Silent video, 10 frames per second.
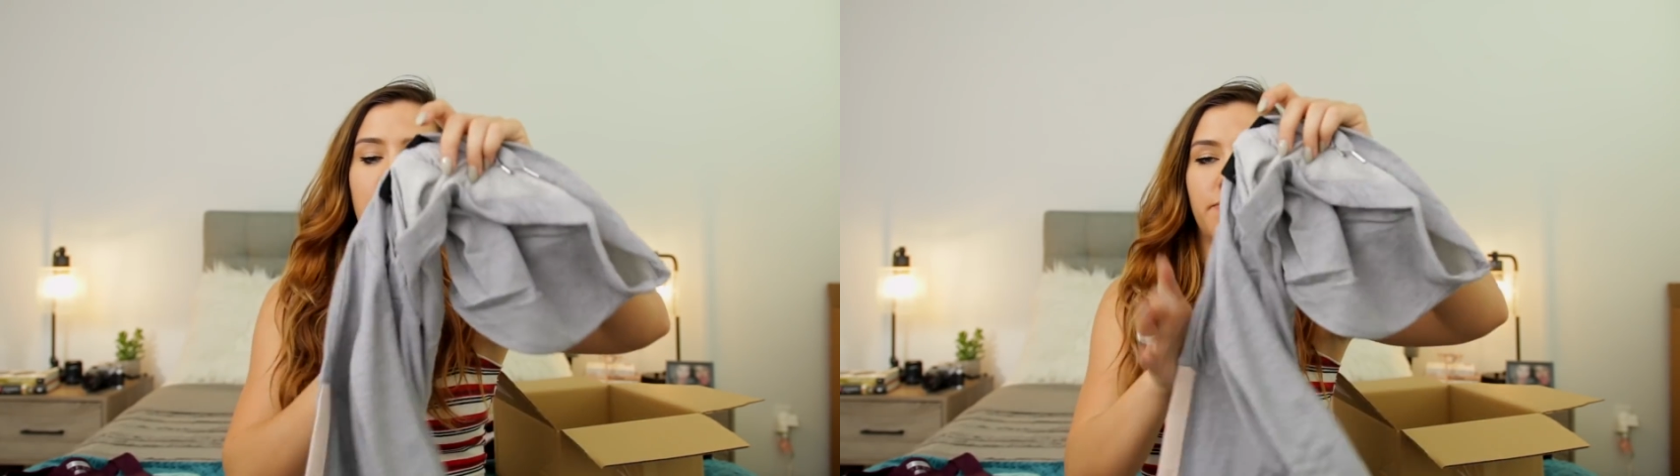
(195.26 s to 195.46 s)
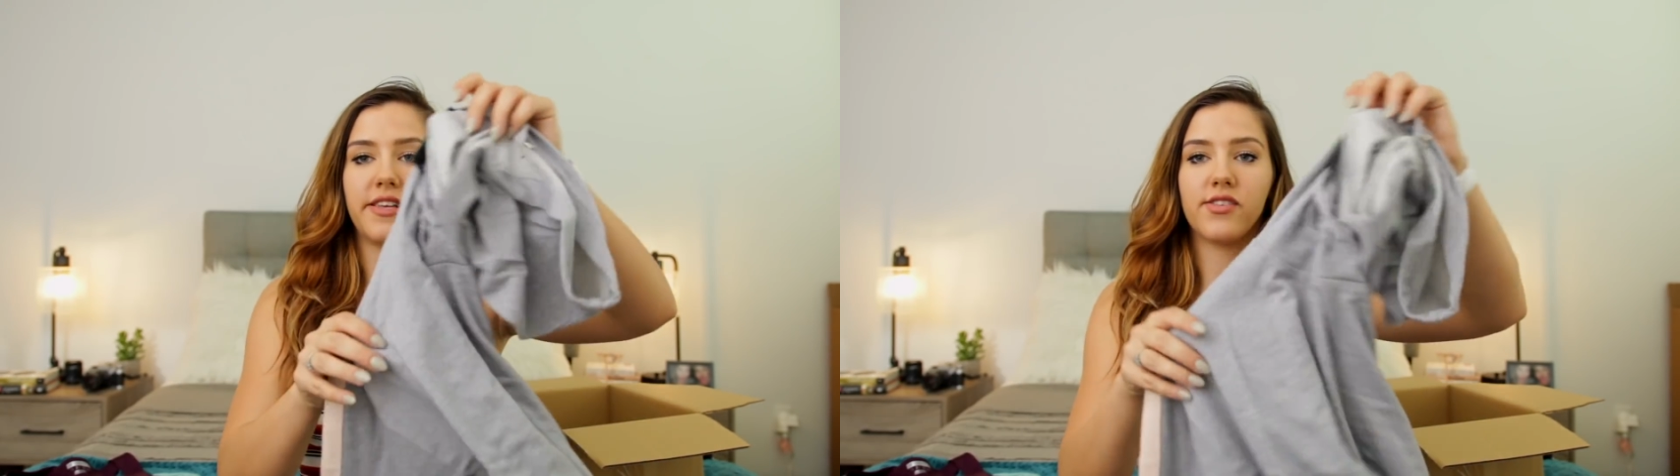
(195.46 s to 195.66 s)

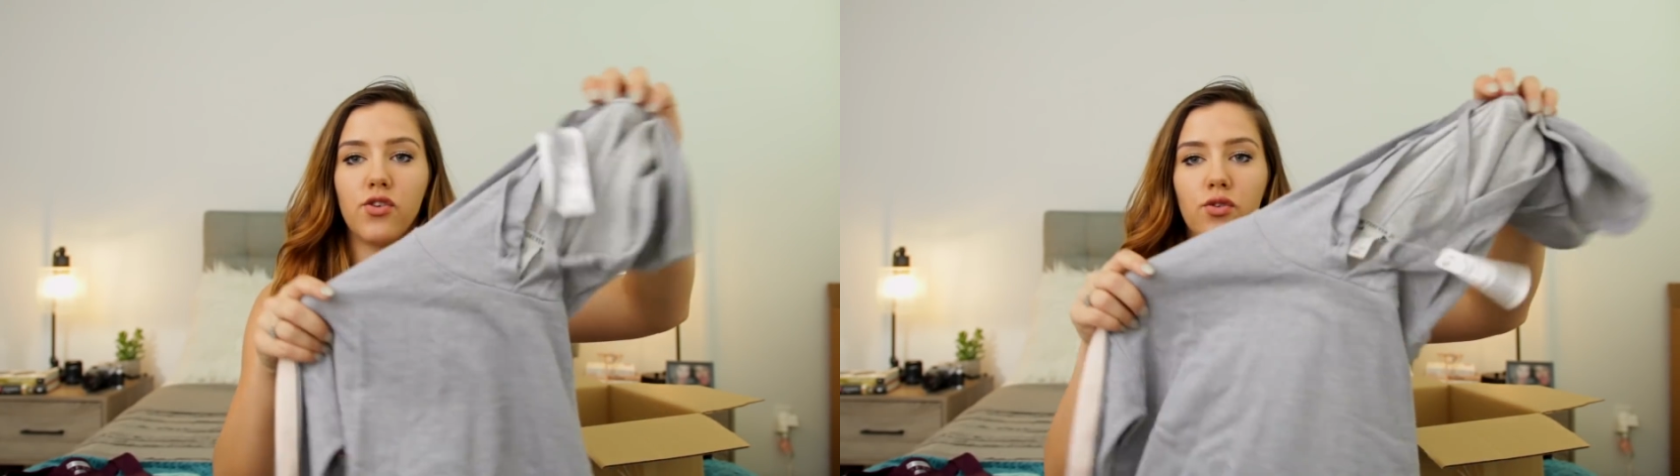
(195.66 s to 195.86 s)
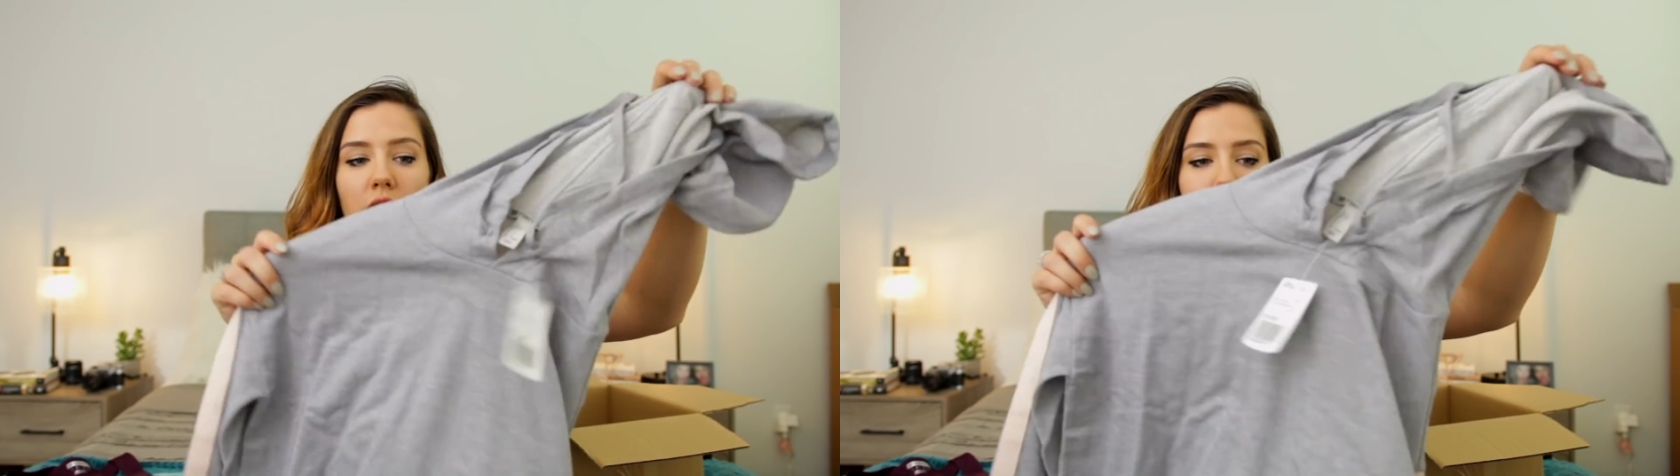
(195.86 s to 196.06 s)
up this
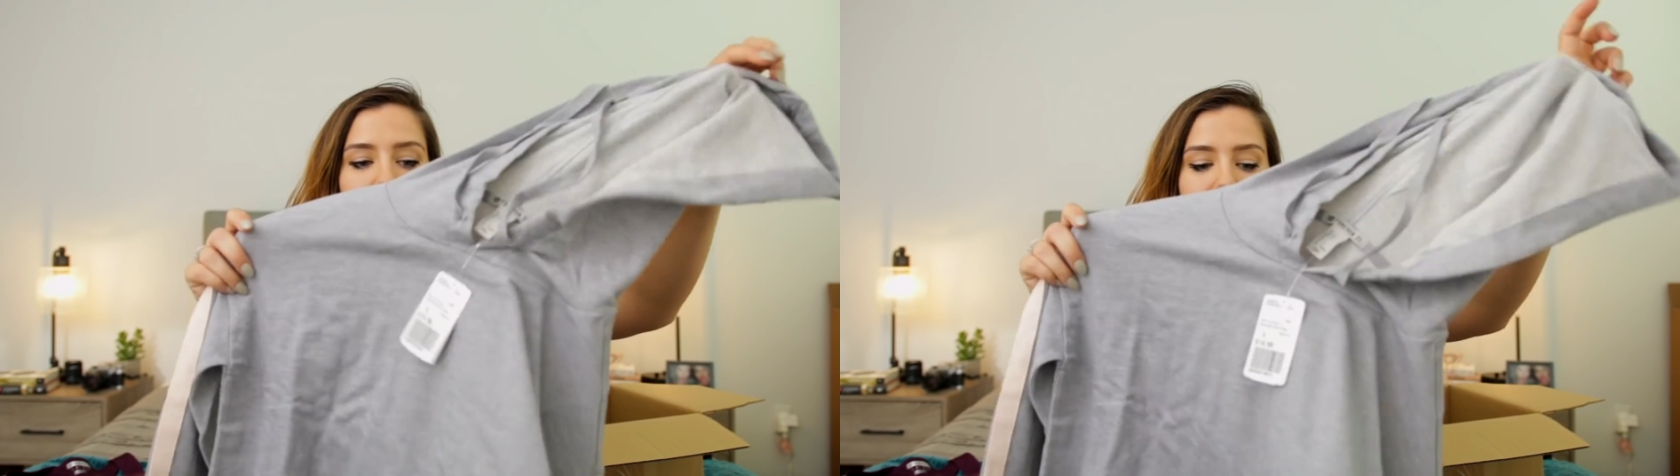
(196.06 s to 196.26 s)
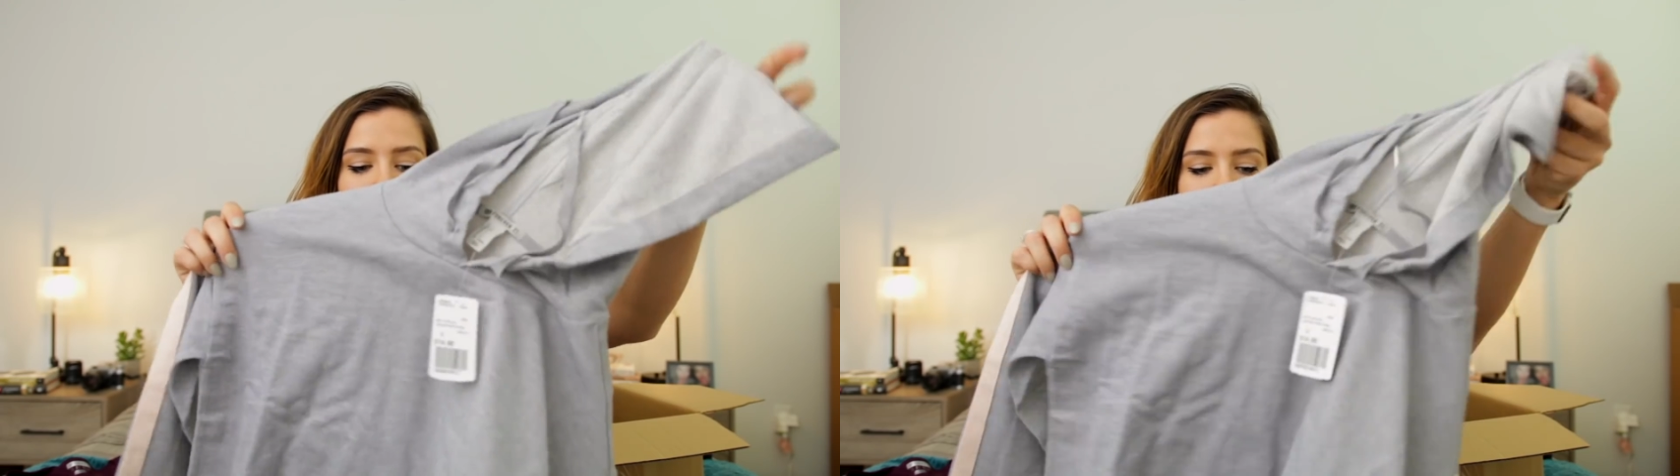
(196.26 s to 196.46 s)
crop
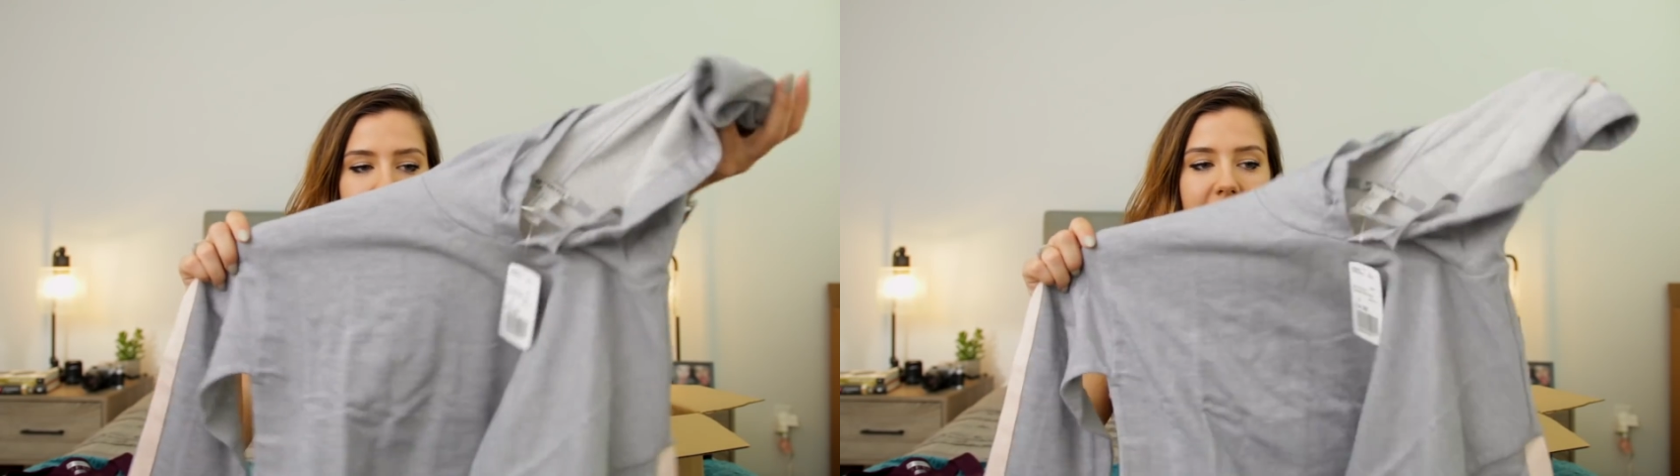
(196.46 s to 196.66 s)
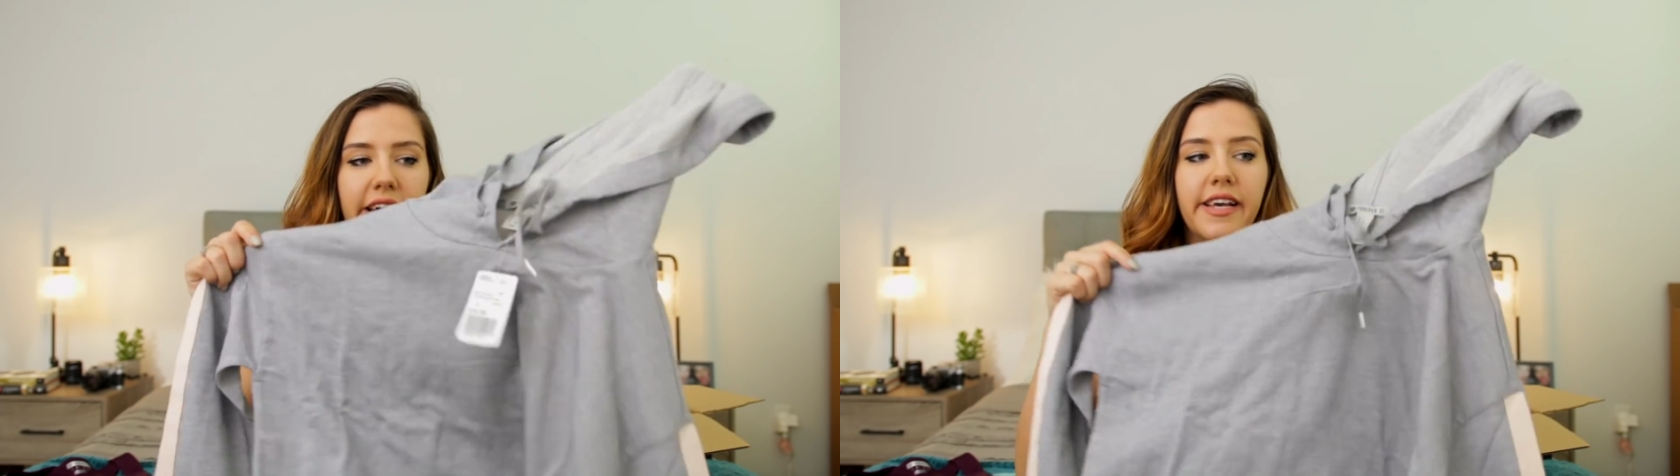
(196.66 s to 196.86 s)
hoodie
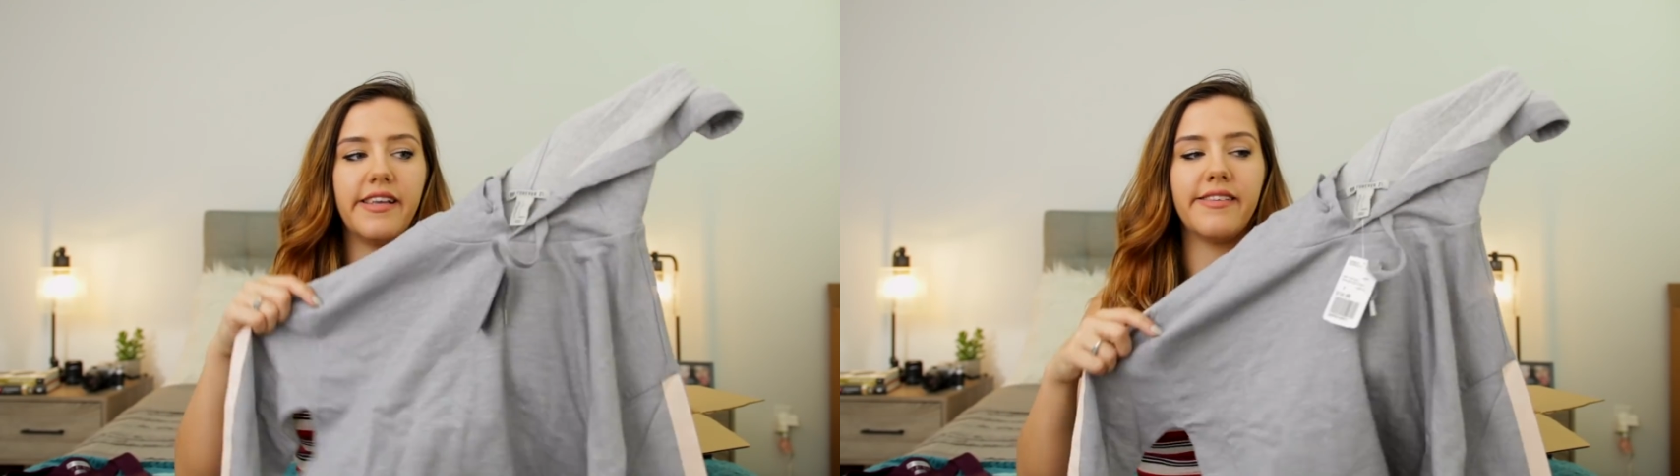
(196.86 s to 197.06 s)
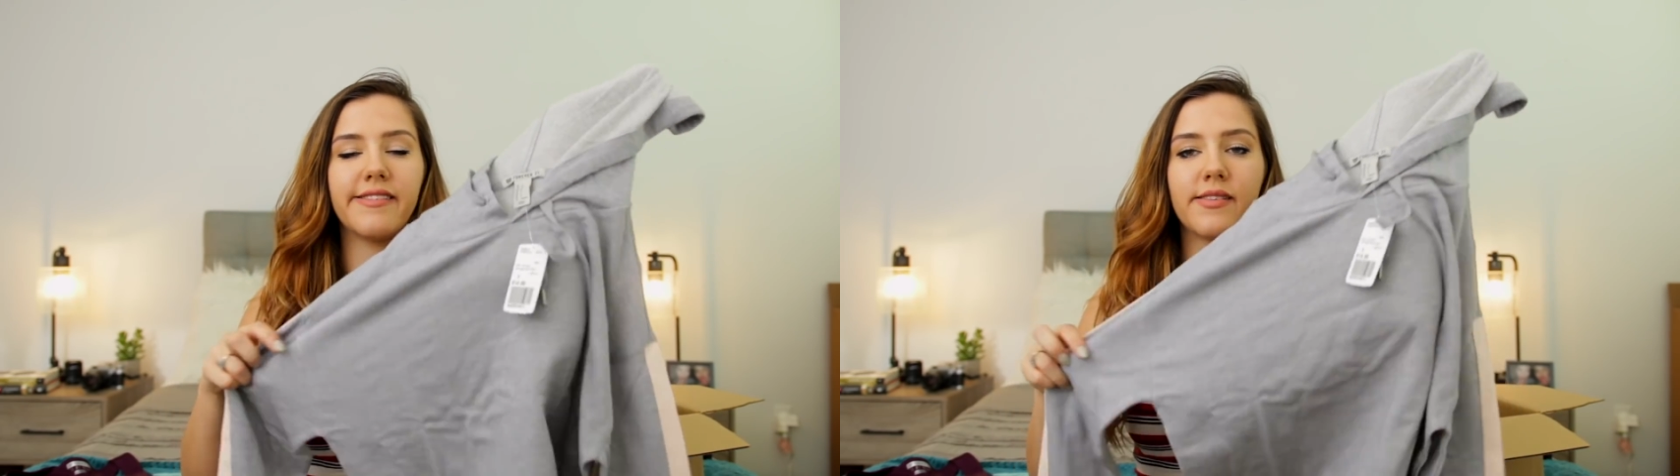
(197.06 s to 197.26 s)

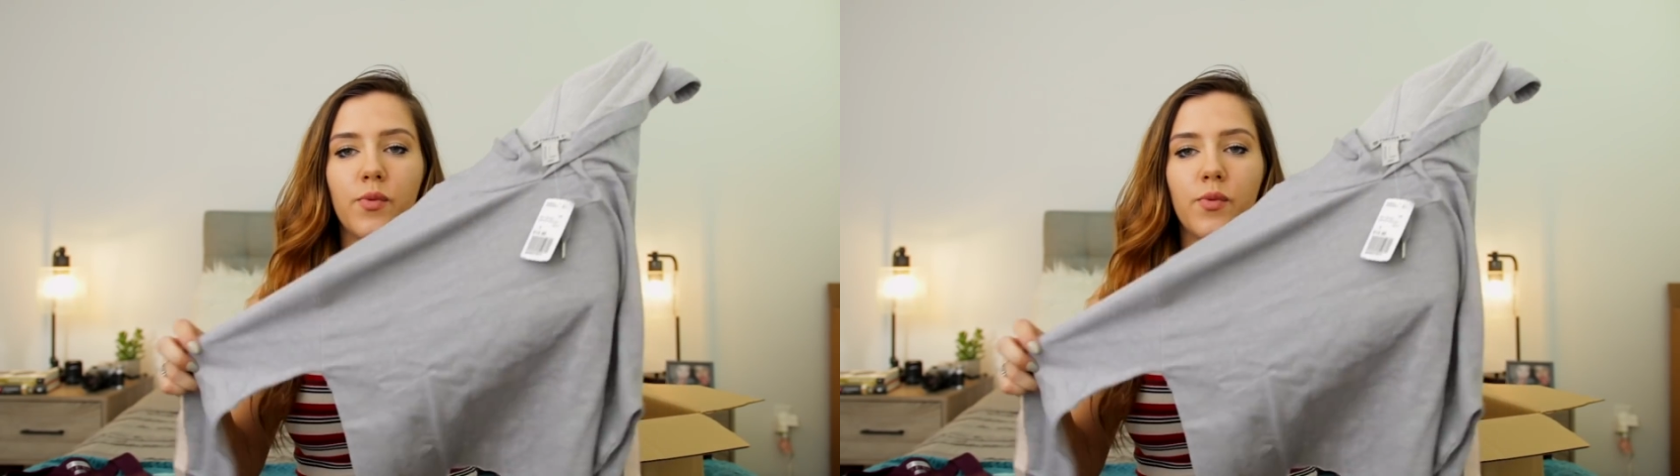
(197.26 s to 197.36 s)
because